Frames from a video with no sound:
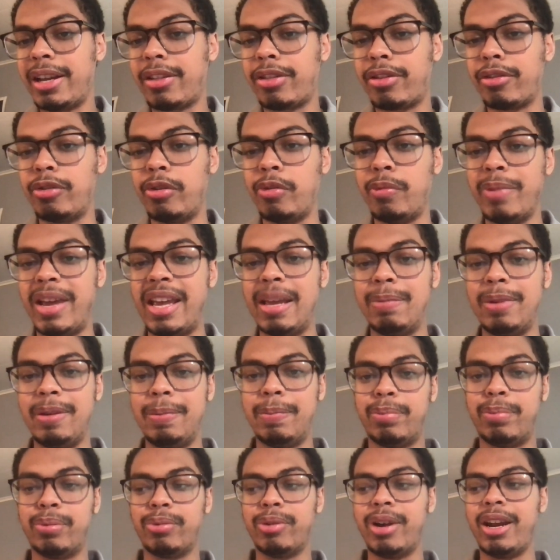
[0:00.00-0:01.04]
through, maybe
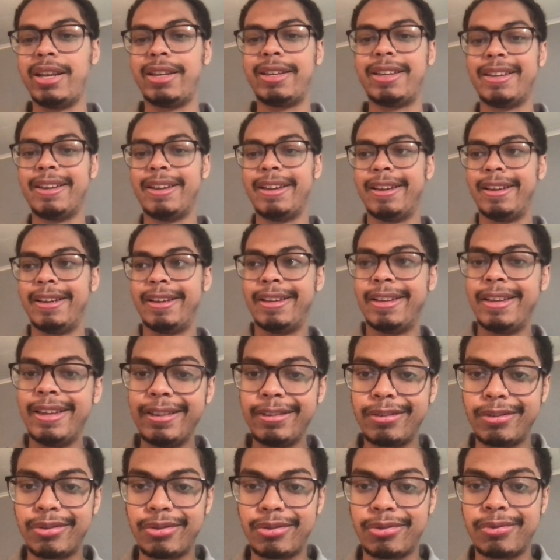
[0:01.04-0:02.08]
break
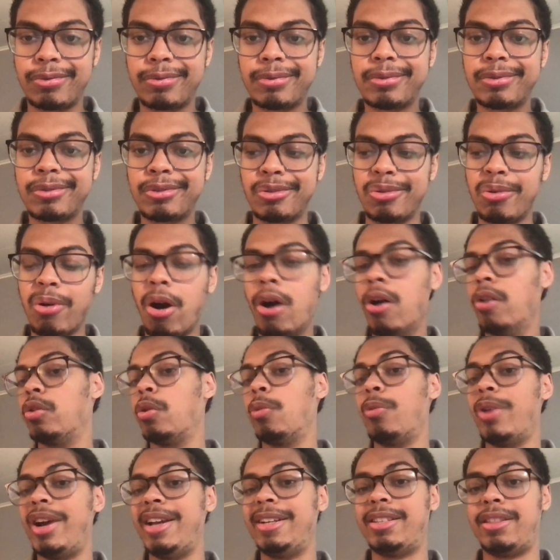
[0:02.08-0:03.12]
through all the
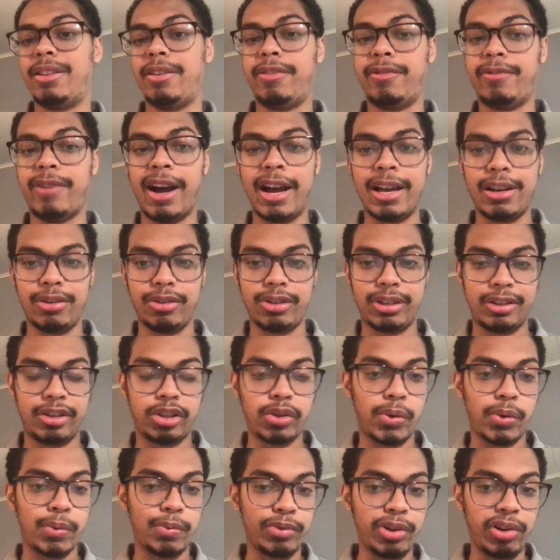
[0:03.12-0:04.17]
way to the finals, and
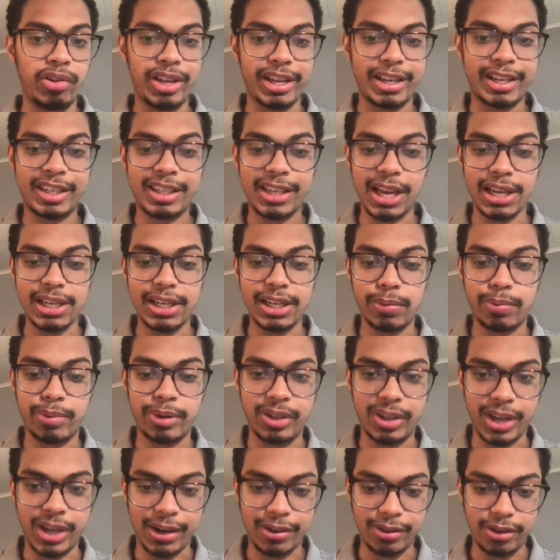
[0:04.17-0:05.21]
so I'm really excited to
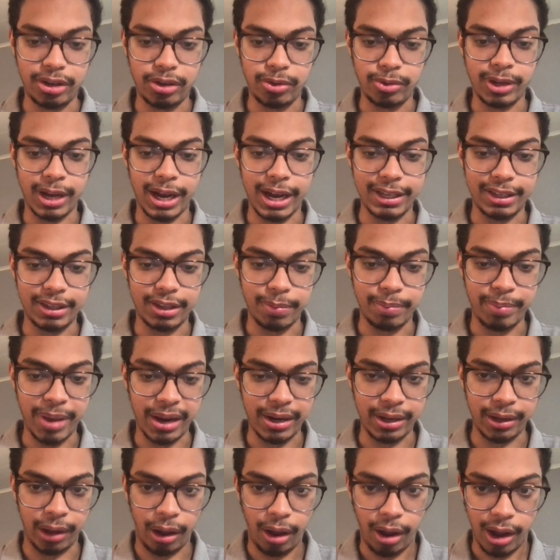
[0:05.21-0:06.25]
present to you guys the
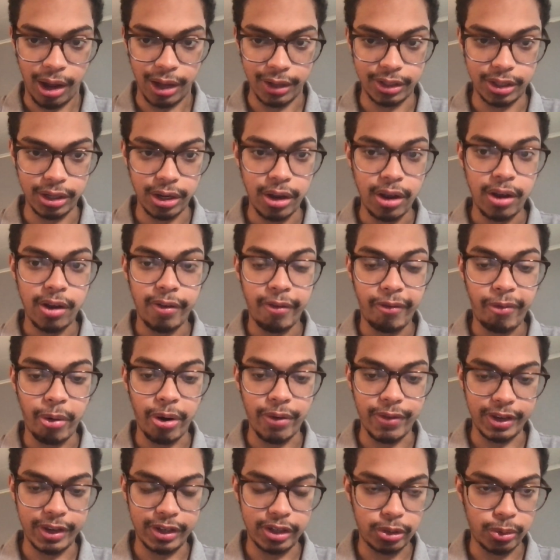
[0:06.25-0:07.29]
betting odds for
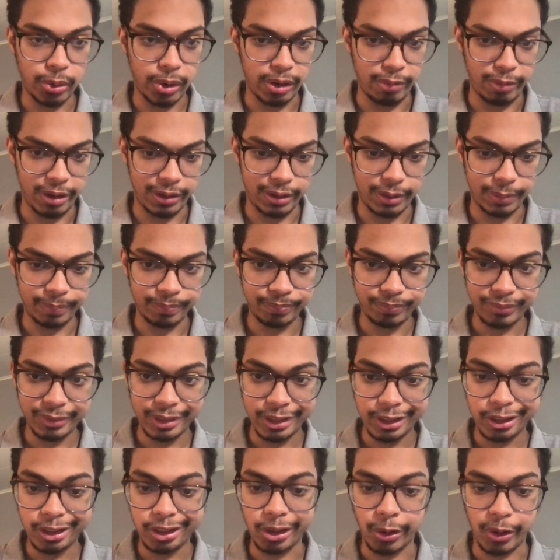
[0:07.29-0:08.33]
this tournament.
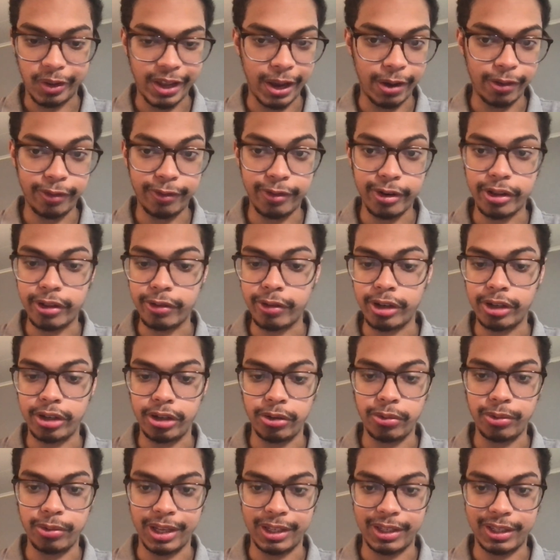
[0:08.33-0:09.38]
So without further
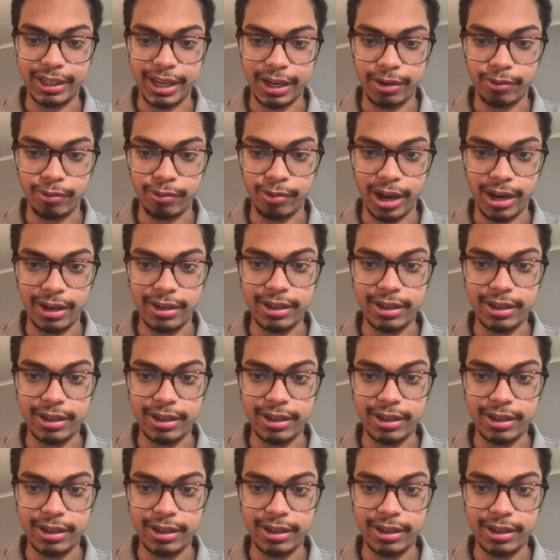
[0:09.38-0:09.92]
ado, let's get right